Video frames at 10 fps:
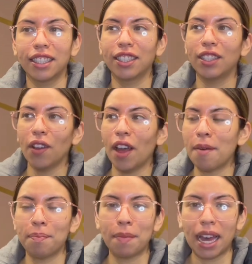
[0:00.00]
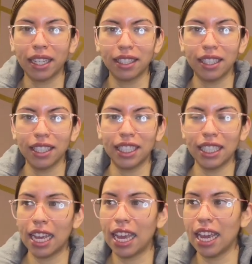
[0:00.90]
So I'm back
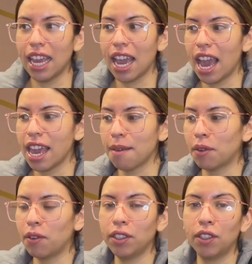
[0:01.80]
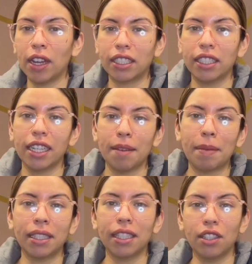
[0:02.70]
today. I am going to actually get
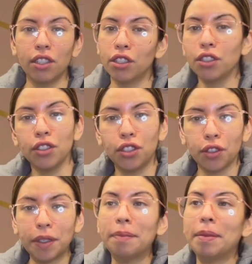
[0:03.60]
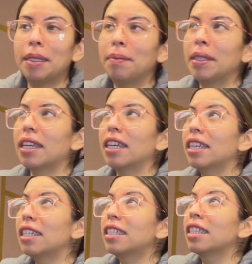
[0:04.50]
my sister to join me
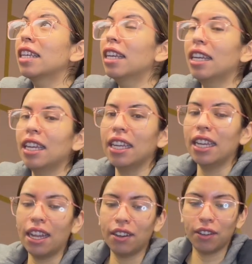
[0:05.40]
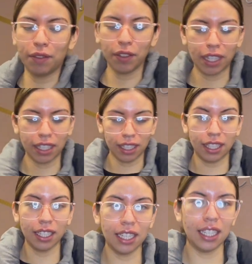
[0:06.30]
because I don't know if you can
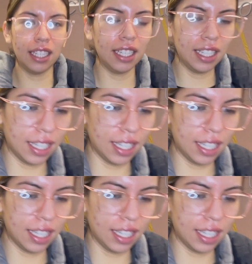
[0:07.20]
see.